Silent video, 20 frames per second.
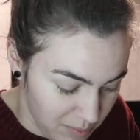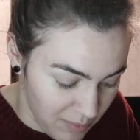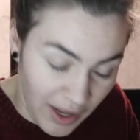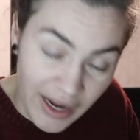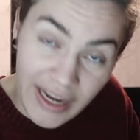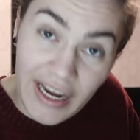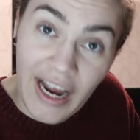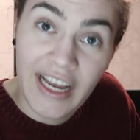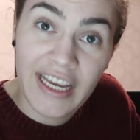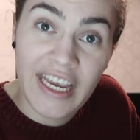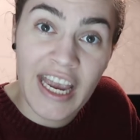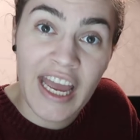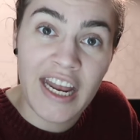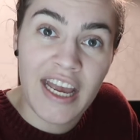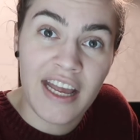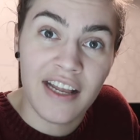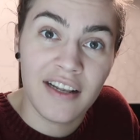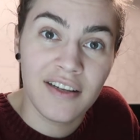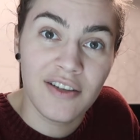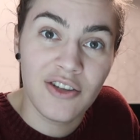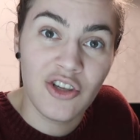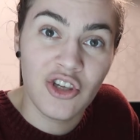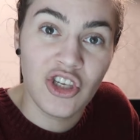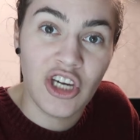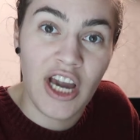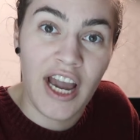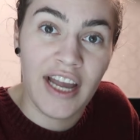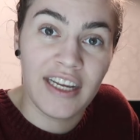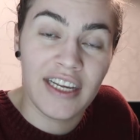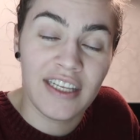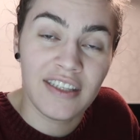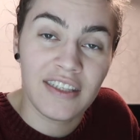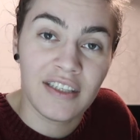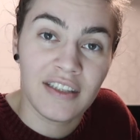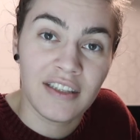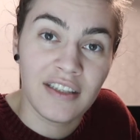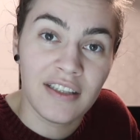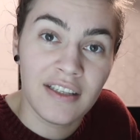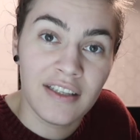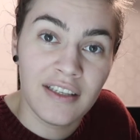Like, I get it, Janet.
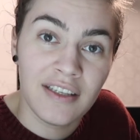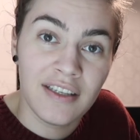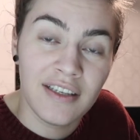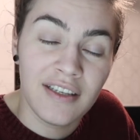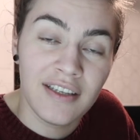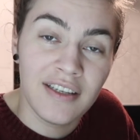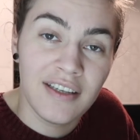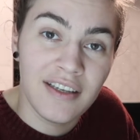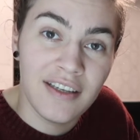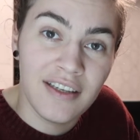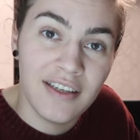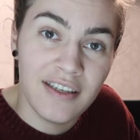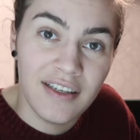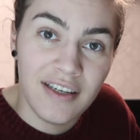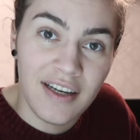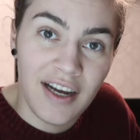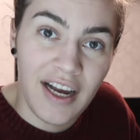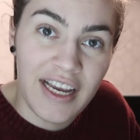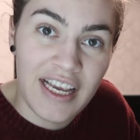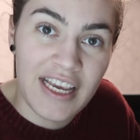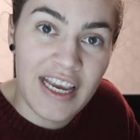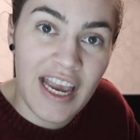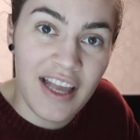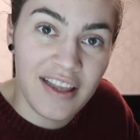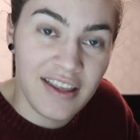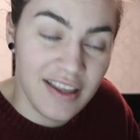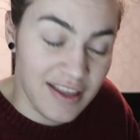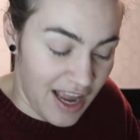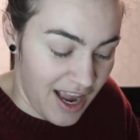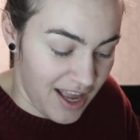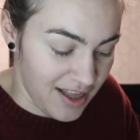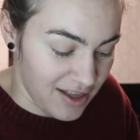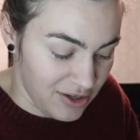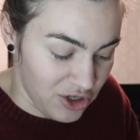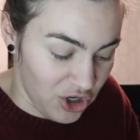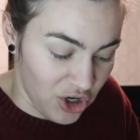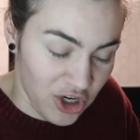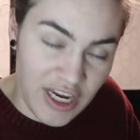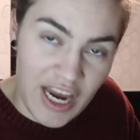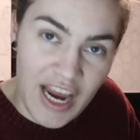I get that
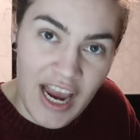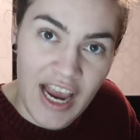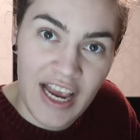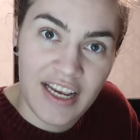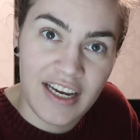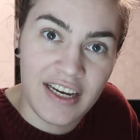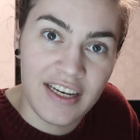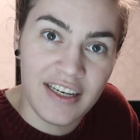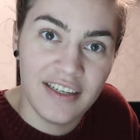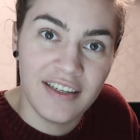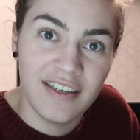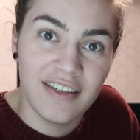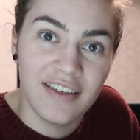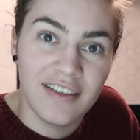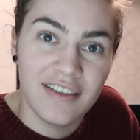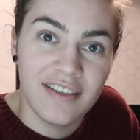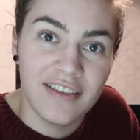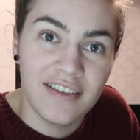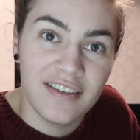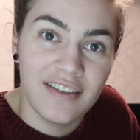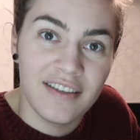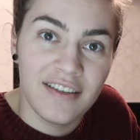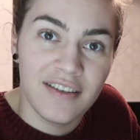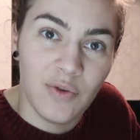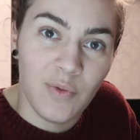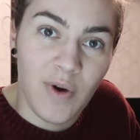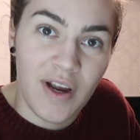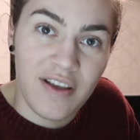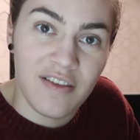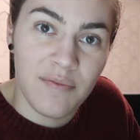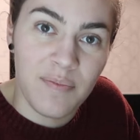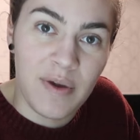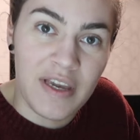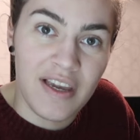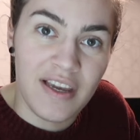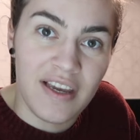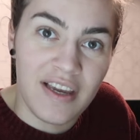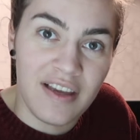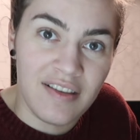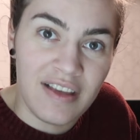your cake
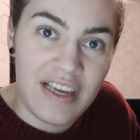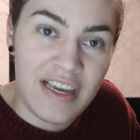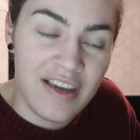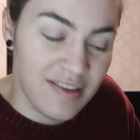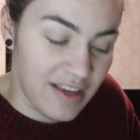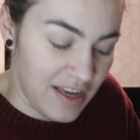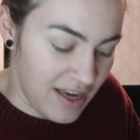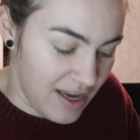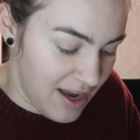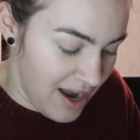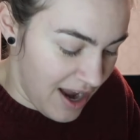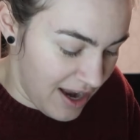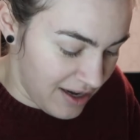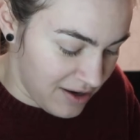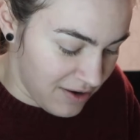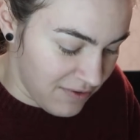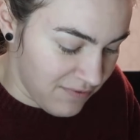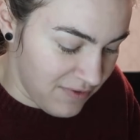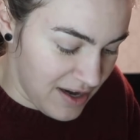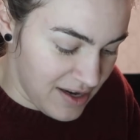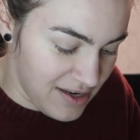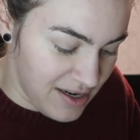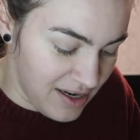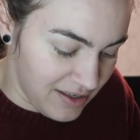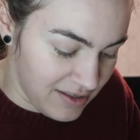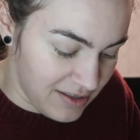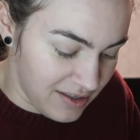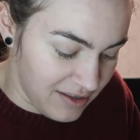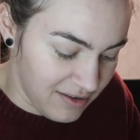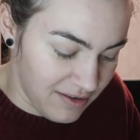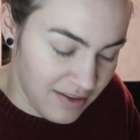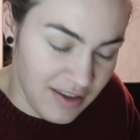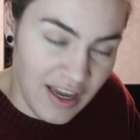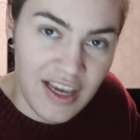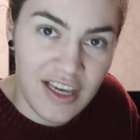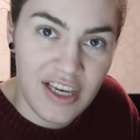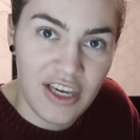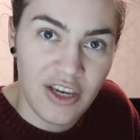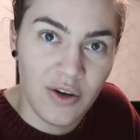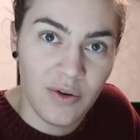recipe is easy and convenient.
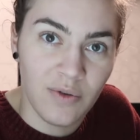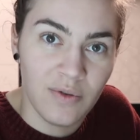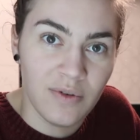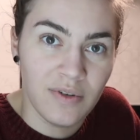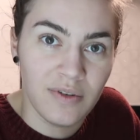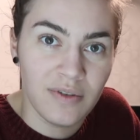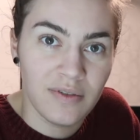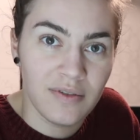Thank you,